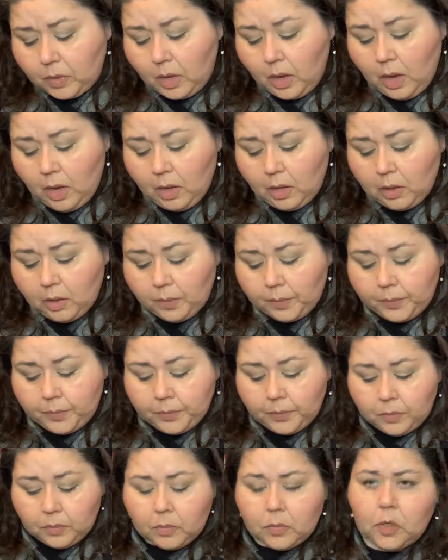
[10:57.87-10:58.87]

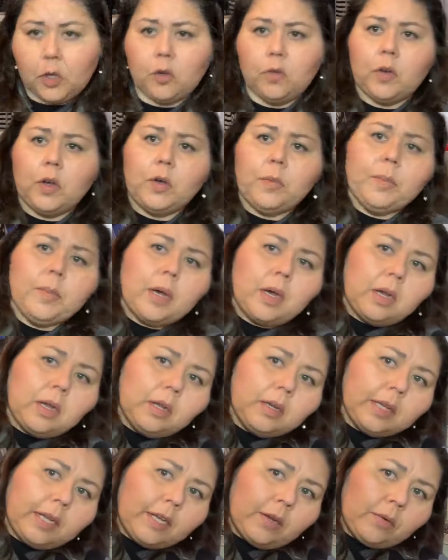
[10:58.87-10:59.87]
Um, Nouveau
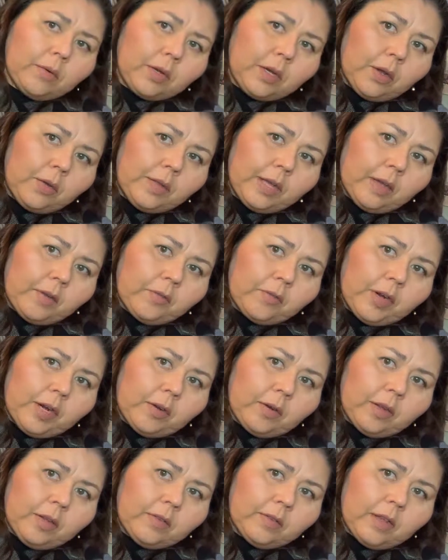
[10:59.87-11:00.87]
Monde, I don't know that
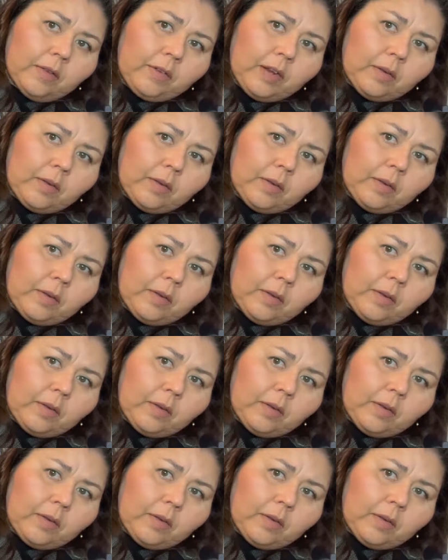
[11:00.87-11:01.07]
fragrance. I've